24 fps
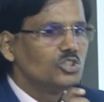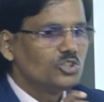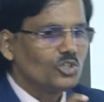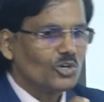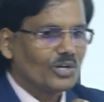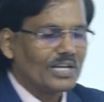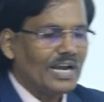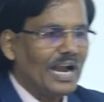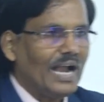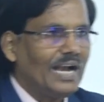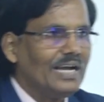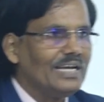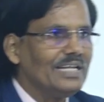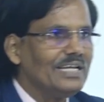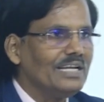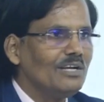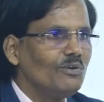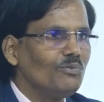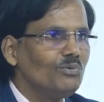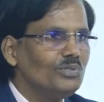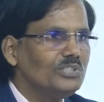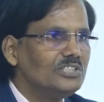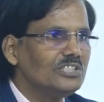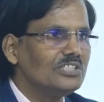so
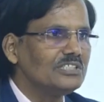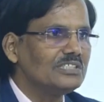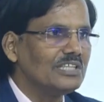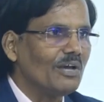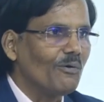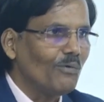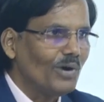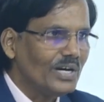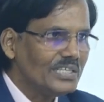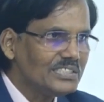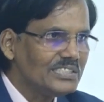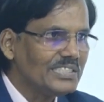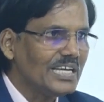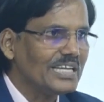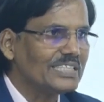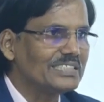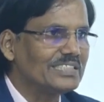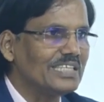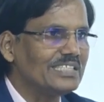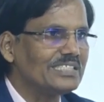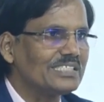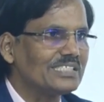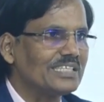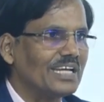gradient which was
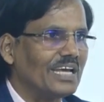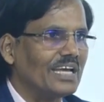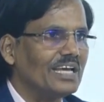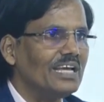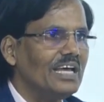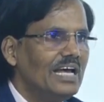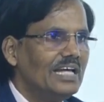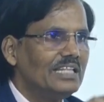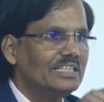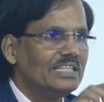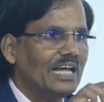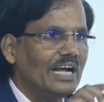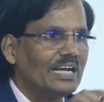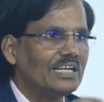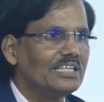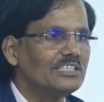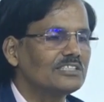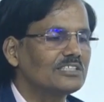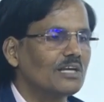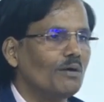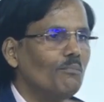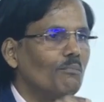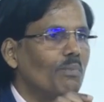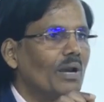existing, that
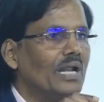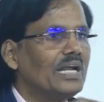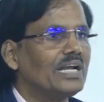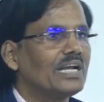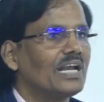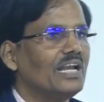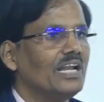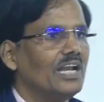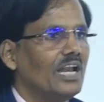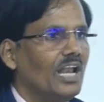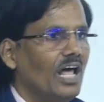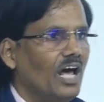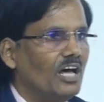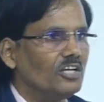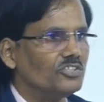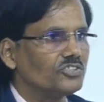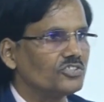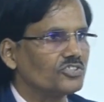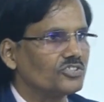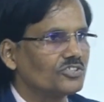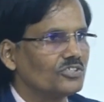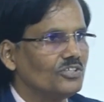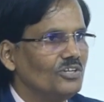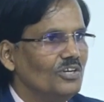is completely
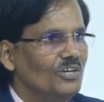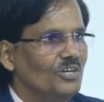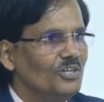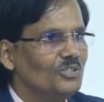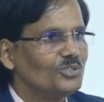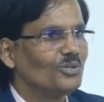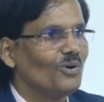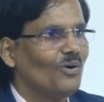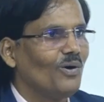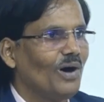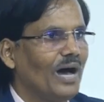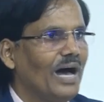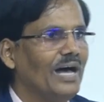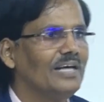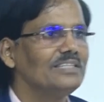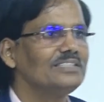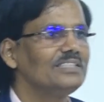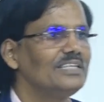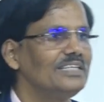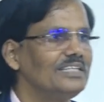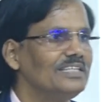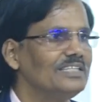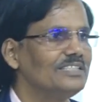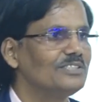lost. So
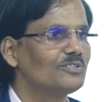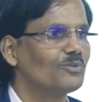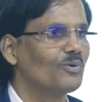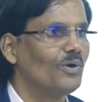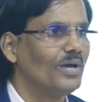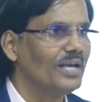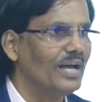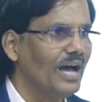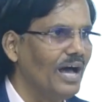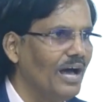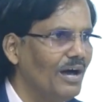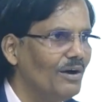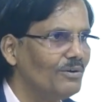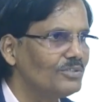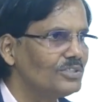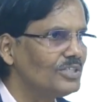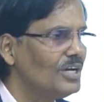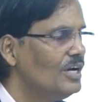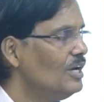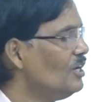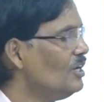as it is going out,